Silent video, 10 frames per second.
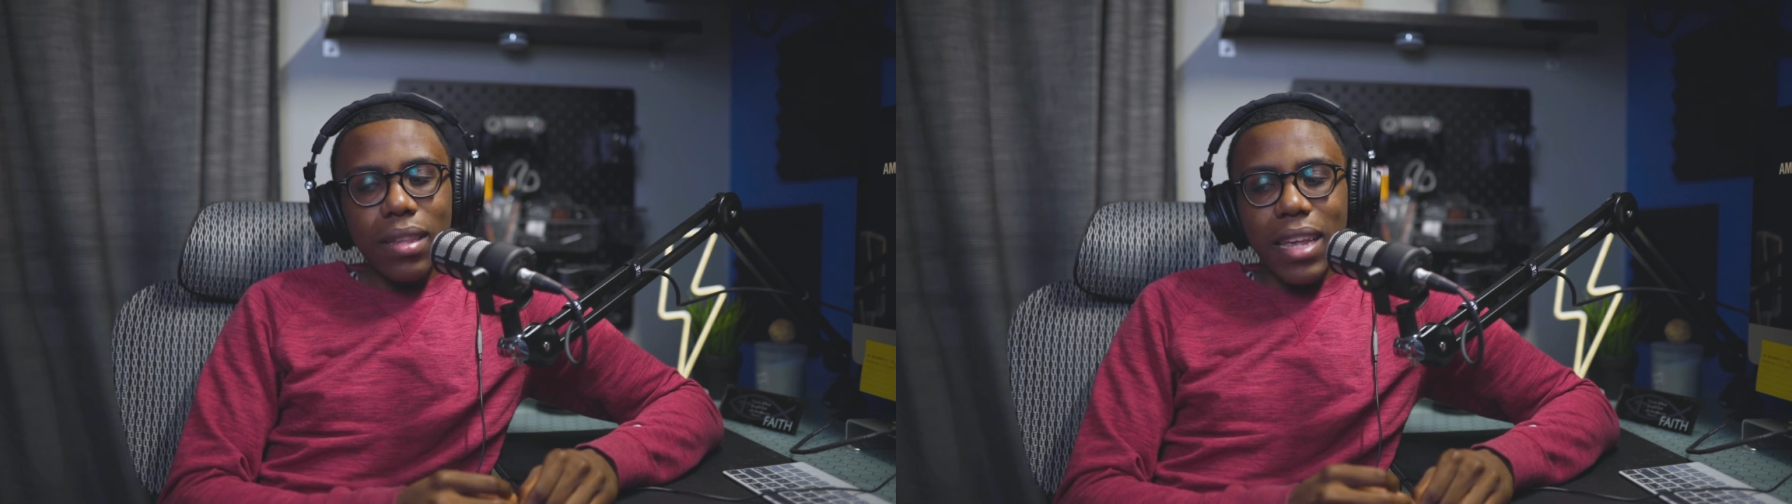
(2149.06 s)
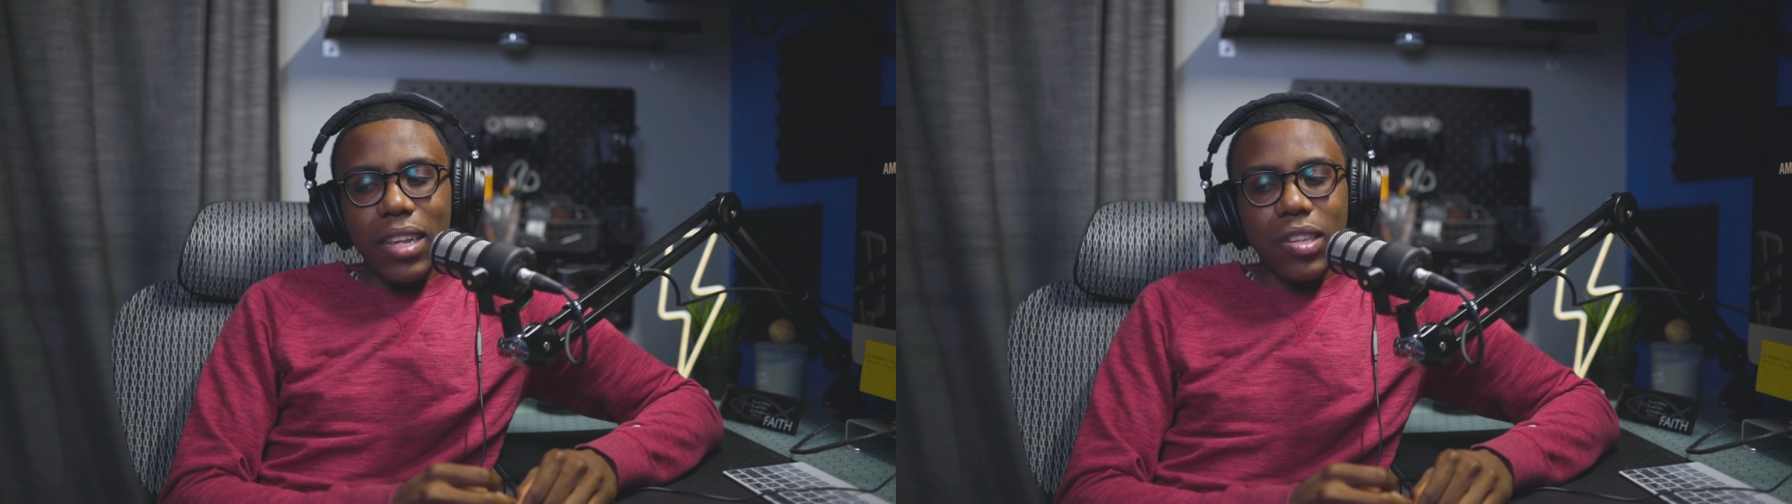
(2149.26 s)

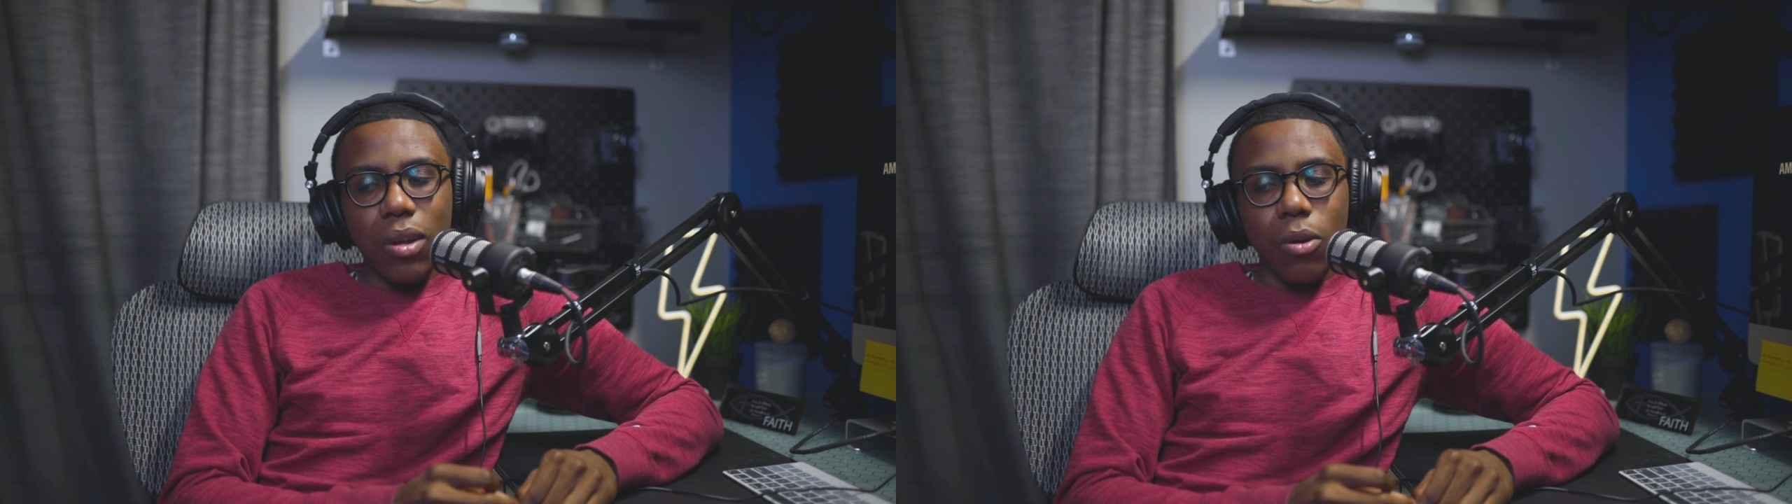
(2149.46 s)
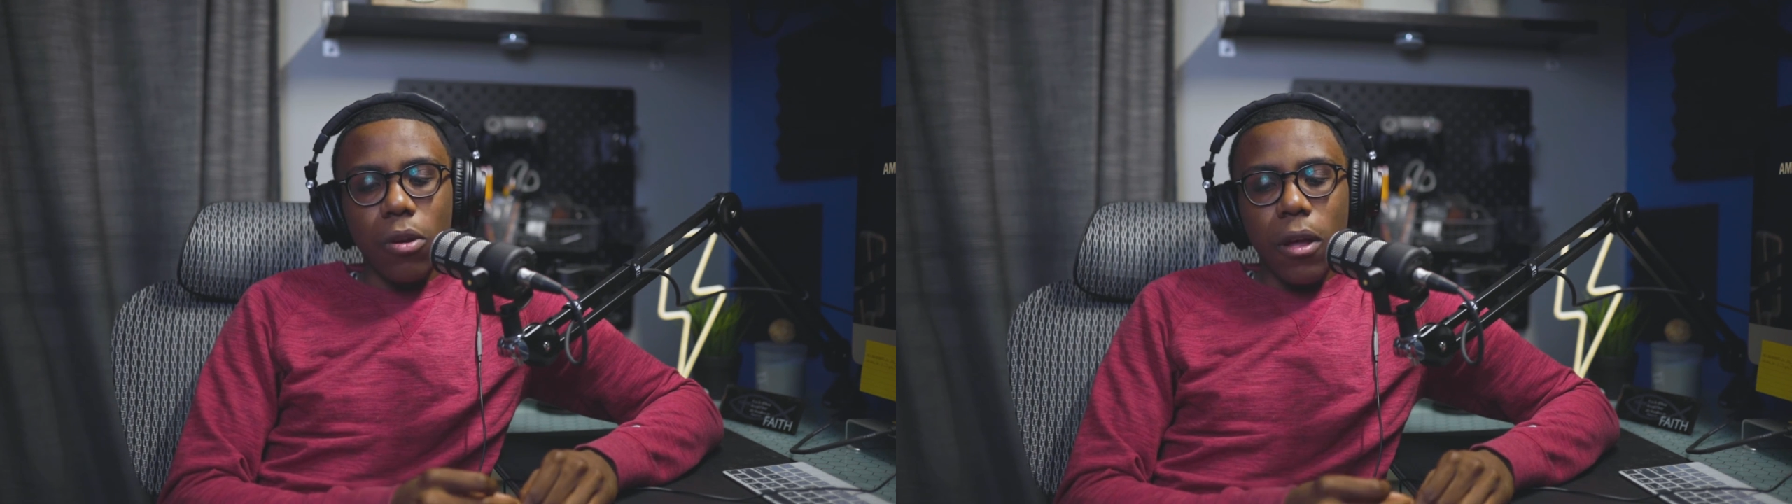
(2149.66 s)
And
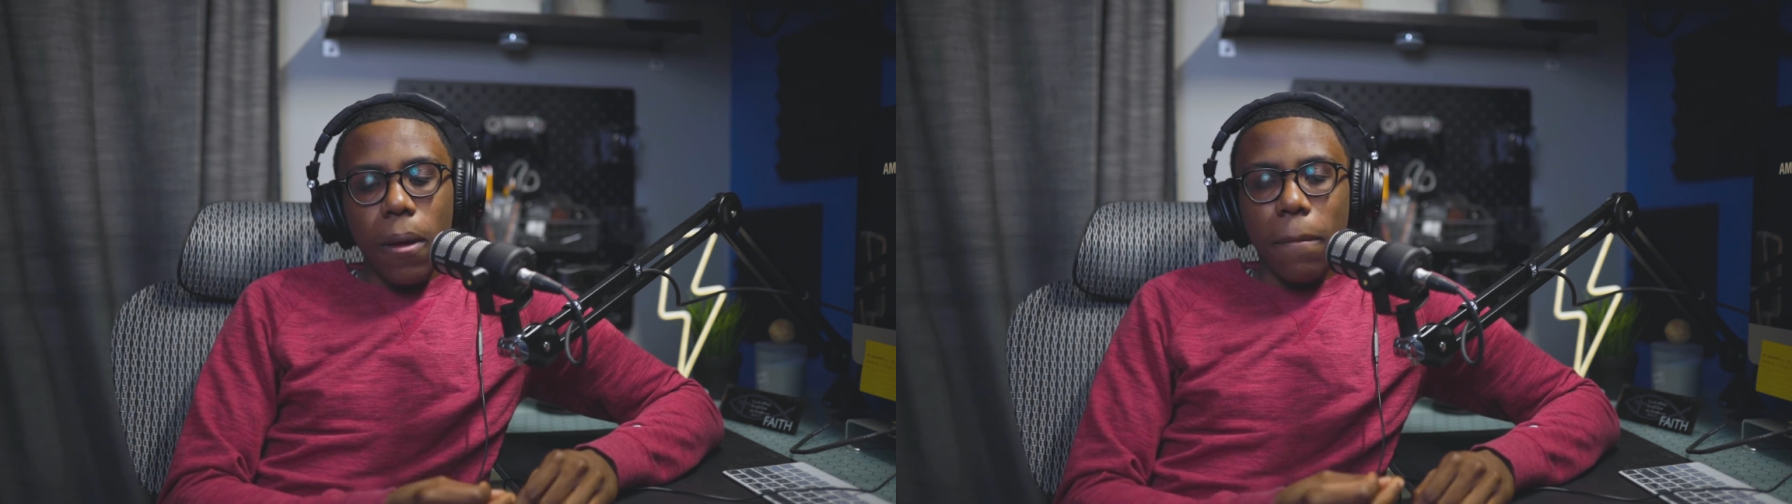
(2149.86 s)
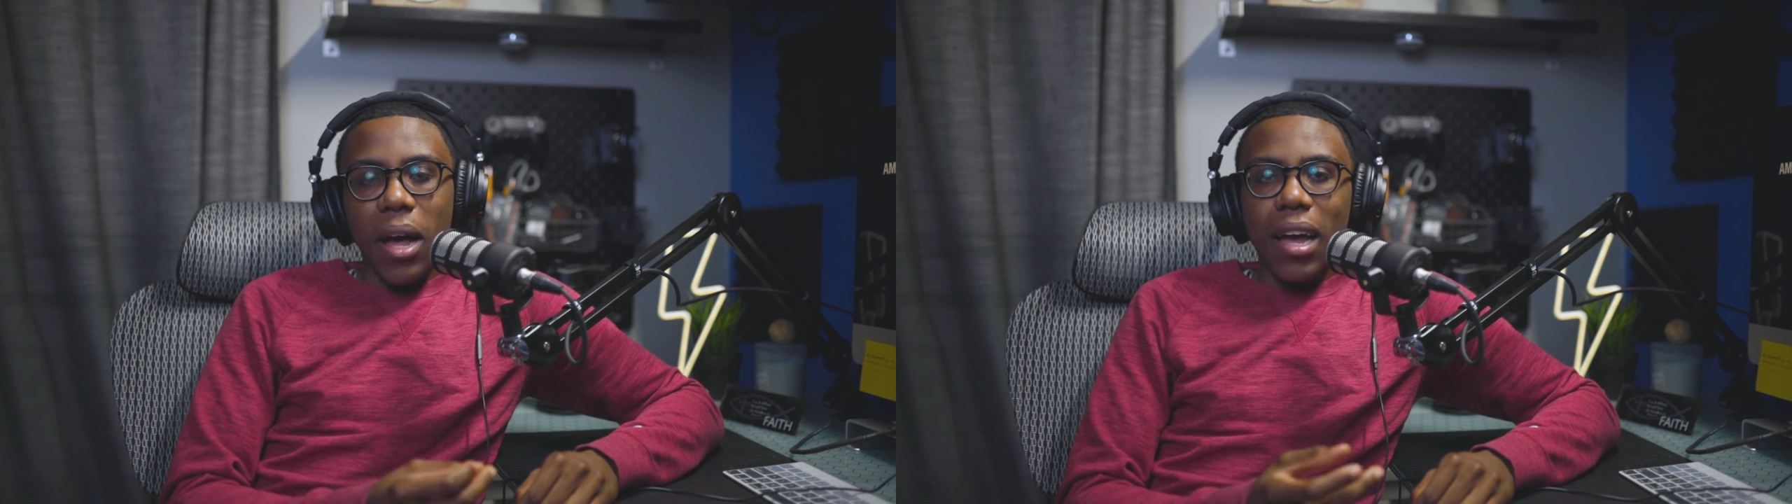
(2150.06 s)
so
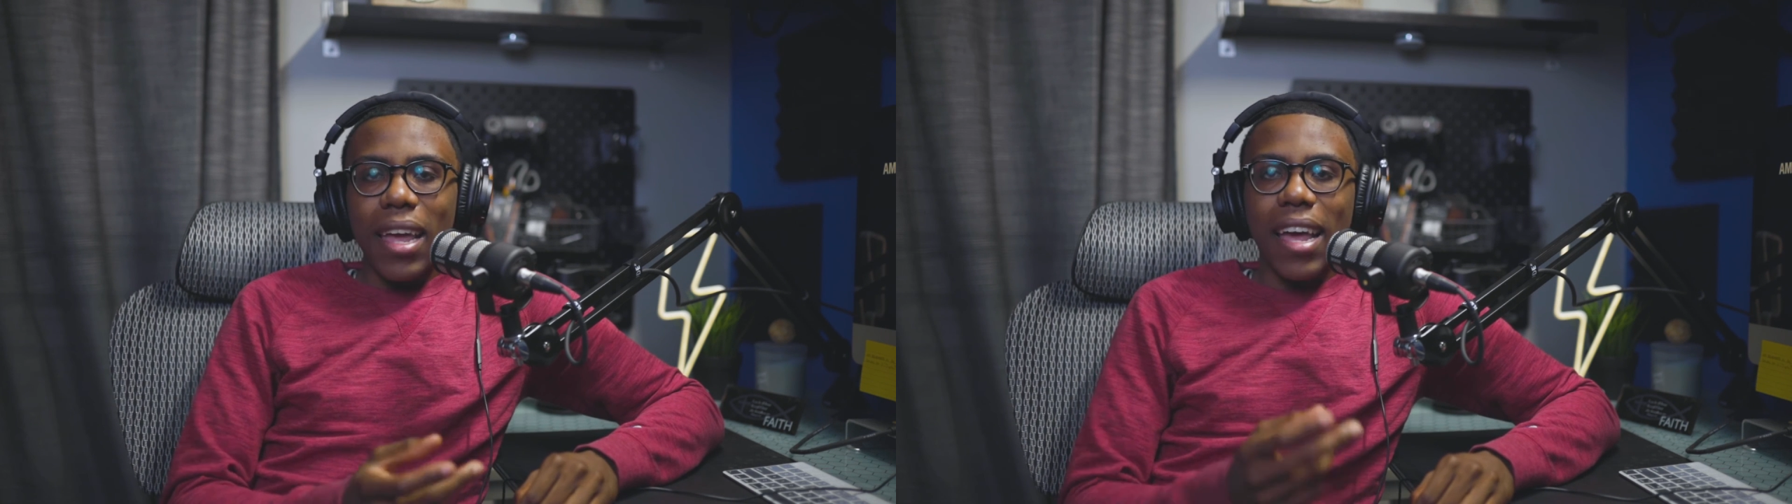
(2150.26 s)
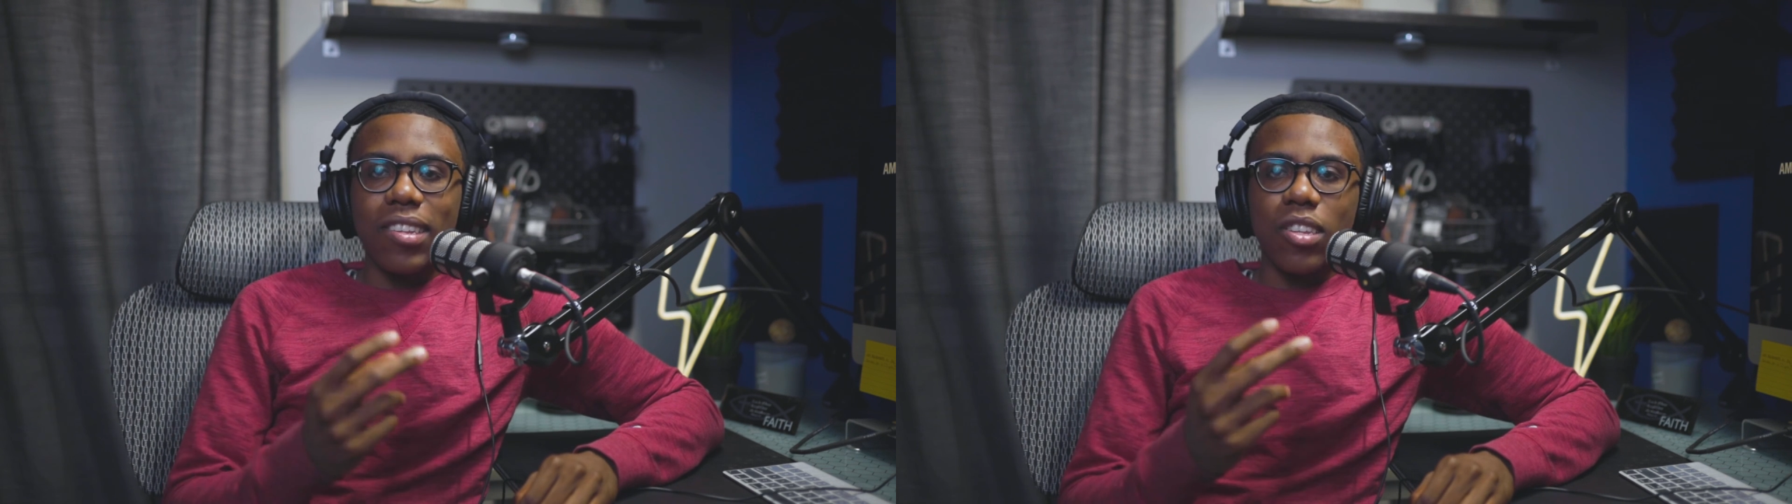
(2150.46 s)

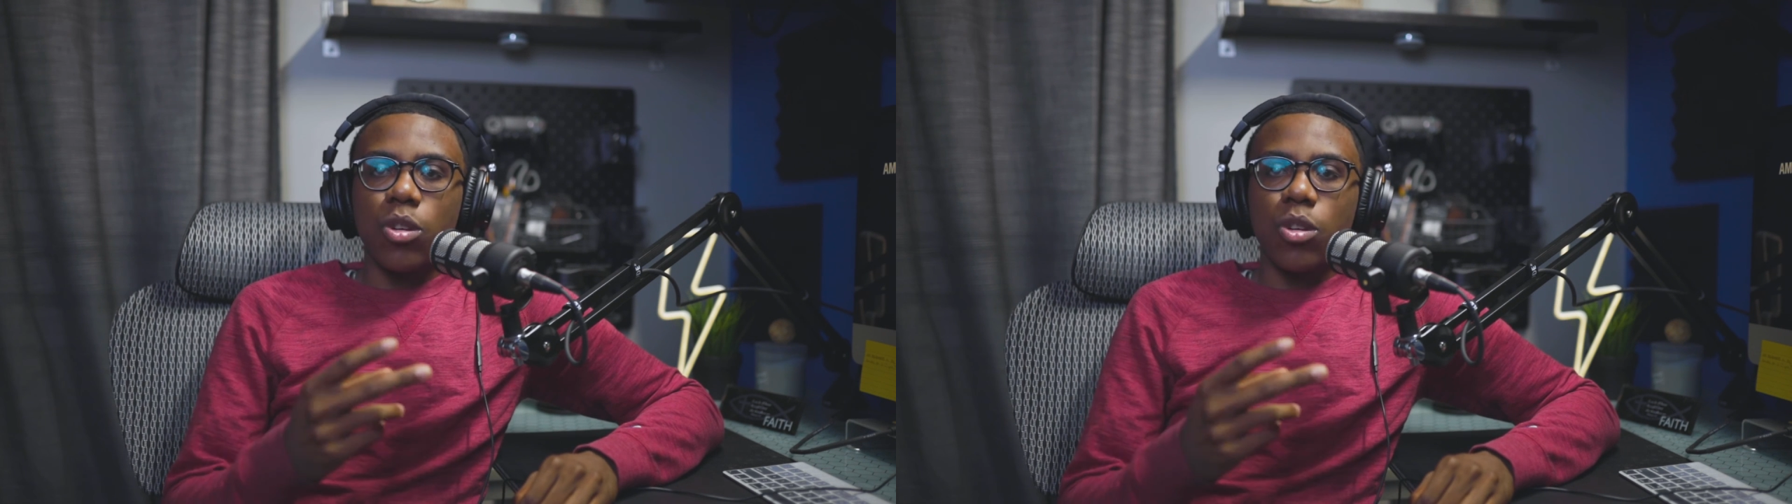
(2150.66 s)
podcasting